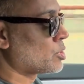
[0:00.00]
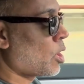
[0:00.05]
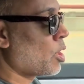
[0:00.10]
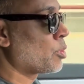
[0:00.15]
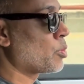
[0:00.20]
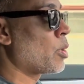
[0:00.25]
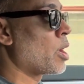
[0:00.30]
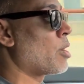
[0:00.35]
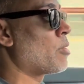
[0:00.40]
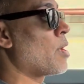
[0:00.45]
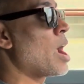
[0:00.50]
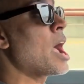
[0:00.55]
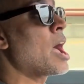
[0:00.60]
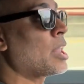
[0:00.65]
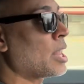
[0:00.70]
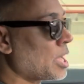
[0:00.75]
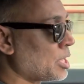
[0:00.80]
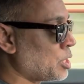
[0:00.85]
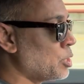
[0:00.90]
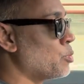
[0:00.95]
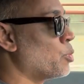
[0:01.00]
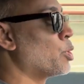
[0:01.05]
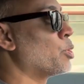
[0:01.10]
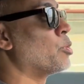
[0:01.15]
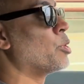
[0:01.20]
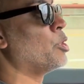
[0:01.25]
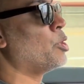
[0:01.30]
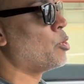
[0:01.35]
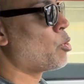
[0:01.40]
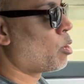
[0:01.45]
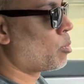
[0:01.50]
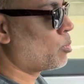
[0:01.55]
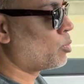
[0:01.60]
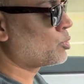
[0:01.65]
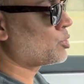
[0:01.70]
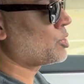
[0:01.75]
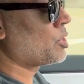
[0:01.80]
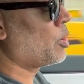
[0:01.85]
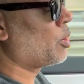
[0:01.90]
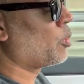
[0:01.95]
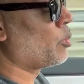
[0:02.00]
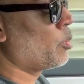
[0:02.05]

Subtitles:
all the way around like you would with a normal steering